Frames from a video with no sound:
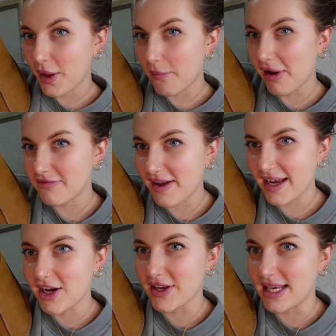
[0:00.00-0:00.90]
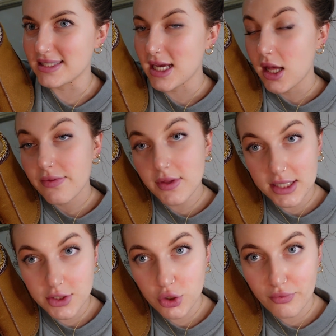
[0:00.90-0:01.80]
my fake Uggies.
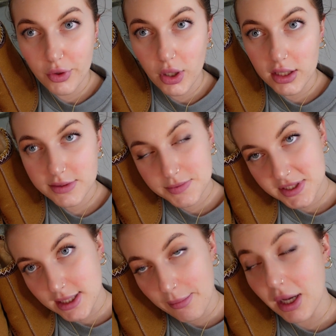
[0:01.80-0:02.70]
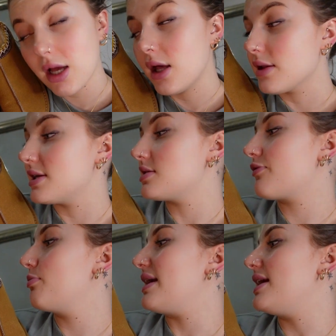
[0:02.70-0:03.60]
These are not real Uggs, disclaimer. These are
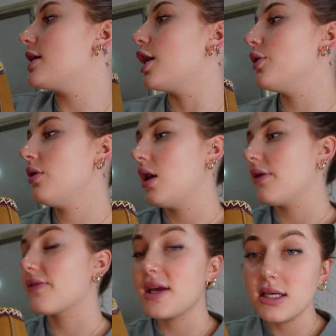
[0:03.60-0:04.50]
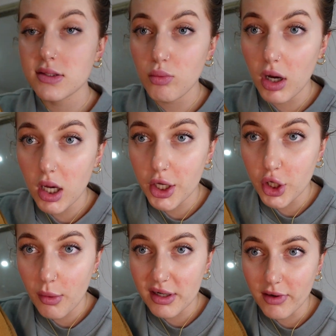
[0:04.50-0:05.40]
from Ego. These were
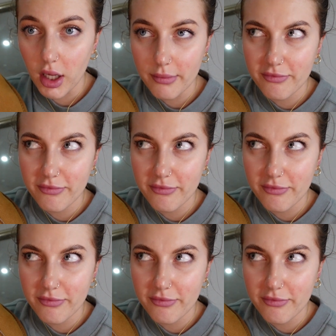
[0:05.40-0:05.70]
no word of a lie,